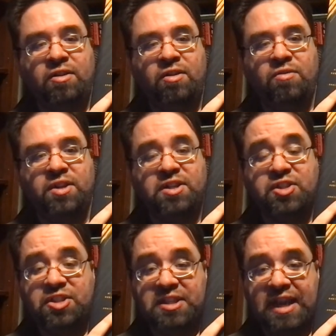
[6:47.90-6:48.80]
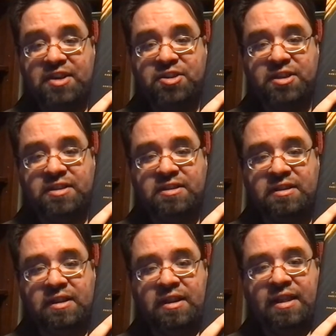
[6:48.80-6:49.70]
who does the sketches
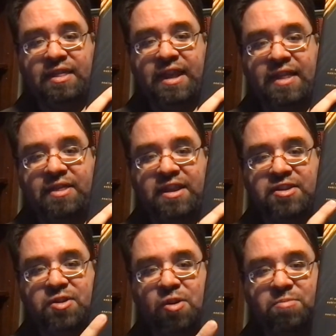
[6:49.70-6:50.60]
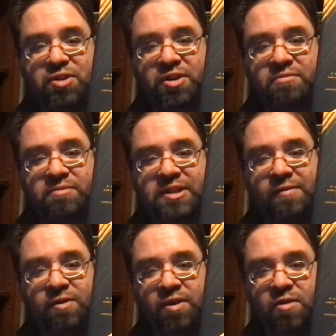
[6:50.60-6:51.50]
that the sculptor,
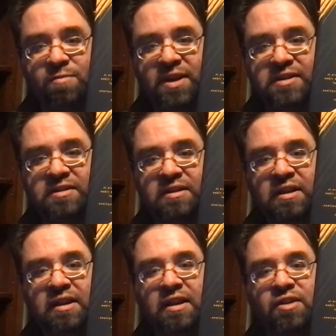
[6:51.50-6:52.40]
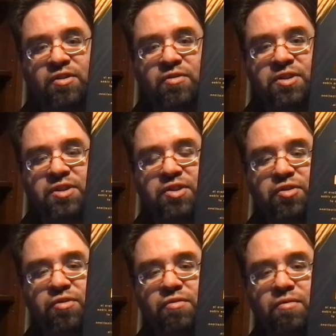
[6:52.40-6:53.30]
Salvador Gomez, uses
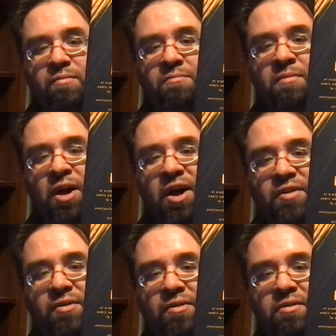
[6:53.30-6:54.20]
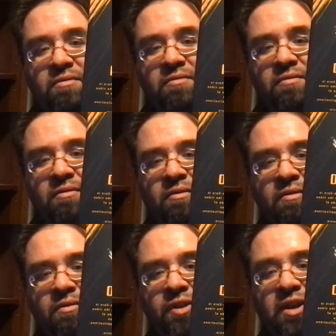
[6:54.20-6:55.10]
to model the